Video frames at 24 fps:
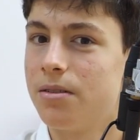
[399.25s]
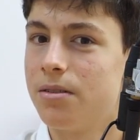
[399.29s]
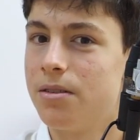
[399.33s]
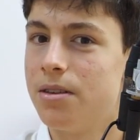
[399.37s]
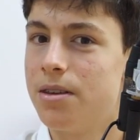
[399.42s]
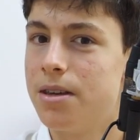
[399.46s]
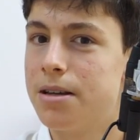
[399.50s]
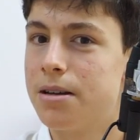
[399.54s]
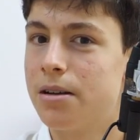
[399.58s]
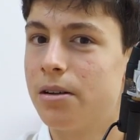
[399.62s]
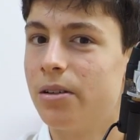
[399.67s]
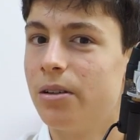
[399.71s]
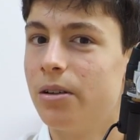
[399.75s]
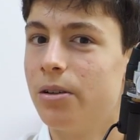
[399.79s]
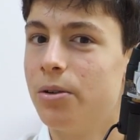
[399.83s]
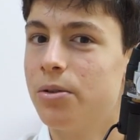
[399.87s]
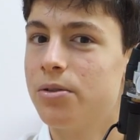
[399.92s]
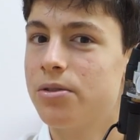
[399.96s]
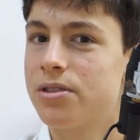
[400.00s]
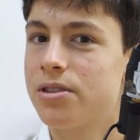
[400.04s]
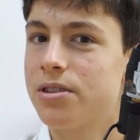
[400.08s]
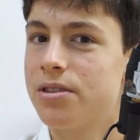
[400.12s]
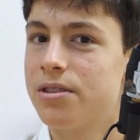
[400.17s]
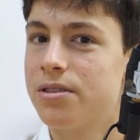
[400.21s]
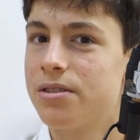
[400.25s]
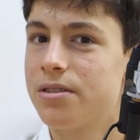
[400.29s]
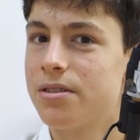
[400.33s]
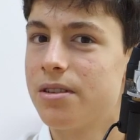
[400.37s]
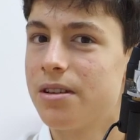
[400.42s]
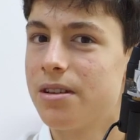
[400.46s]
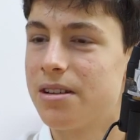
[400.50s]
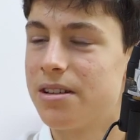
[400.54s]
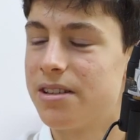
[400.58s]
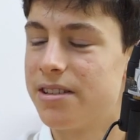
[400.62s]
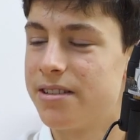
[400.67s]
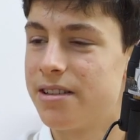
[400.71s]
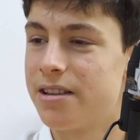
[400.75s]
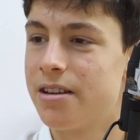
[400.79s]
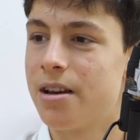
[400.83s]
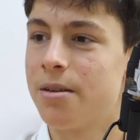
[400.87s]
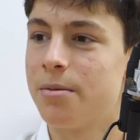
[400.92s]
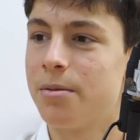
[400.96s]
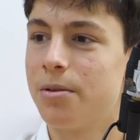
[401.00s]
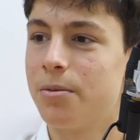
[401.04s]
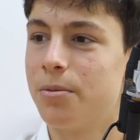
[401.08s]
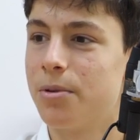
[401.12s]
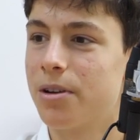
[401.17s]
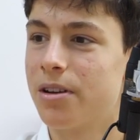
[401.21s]
the closest exam
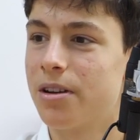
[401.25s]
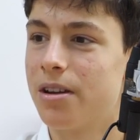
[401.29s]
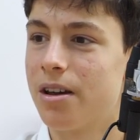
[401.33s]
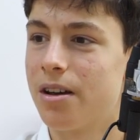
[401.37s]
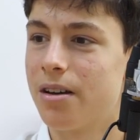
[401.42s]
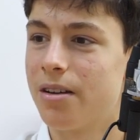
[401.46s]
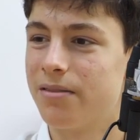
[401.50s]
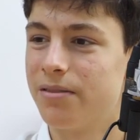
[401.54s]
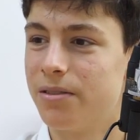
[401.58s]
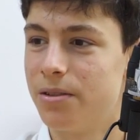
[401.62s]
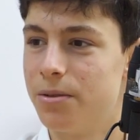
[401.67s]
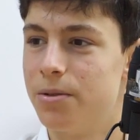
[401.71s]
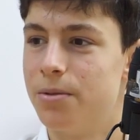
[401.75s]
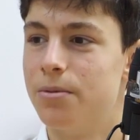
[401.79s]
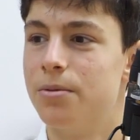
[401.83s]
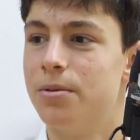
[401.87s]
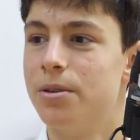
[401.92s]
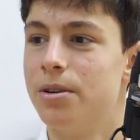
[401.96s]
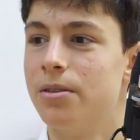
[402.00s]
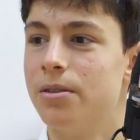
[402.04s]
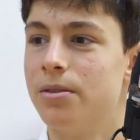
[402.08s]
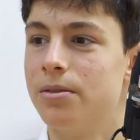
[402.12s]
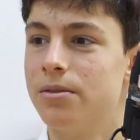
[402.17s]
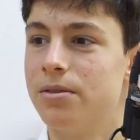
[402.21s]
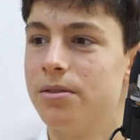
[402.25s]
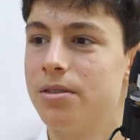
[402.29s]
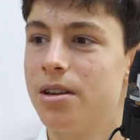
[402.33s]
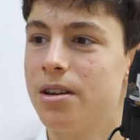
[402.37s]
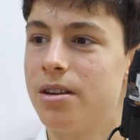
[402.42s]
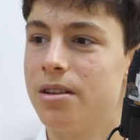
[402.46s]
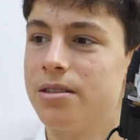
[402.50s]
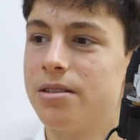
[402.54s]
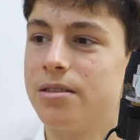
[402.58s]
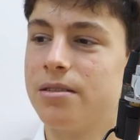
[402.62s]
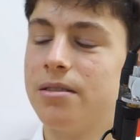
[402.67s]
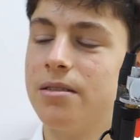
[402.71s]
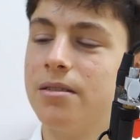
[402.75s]
that we're going to have to the real test.